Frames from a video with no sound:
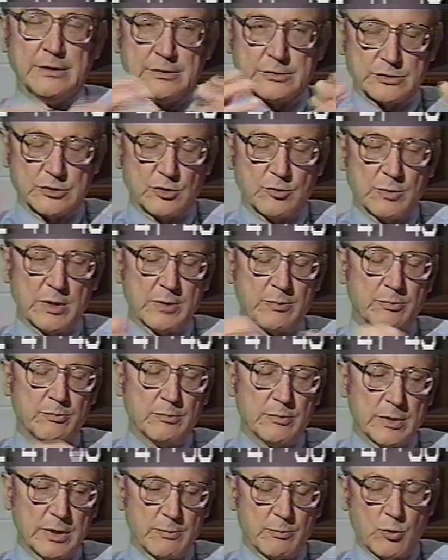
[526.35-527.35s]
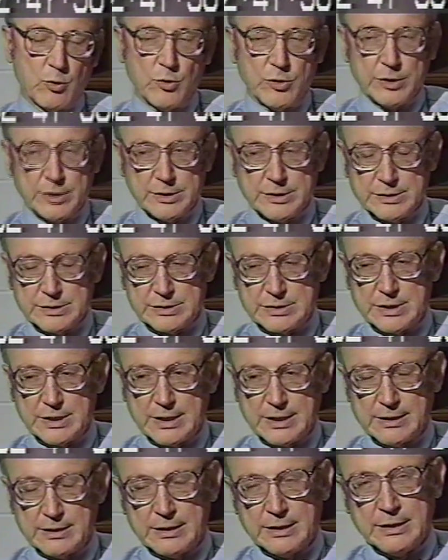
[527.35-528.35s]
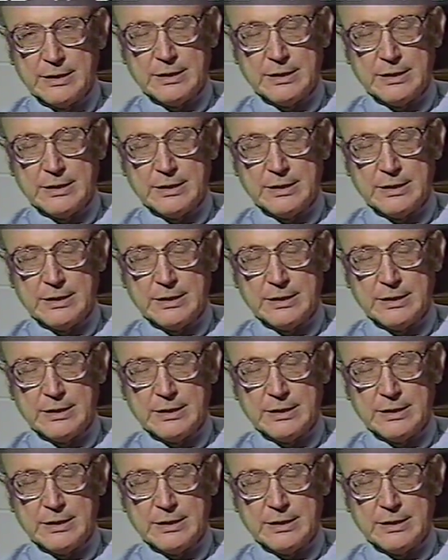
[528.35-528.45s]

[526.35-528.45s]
So my point is that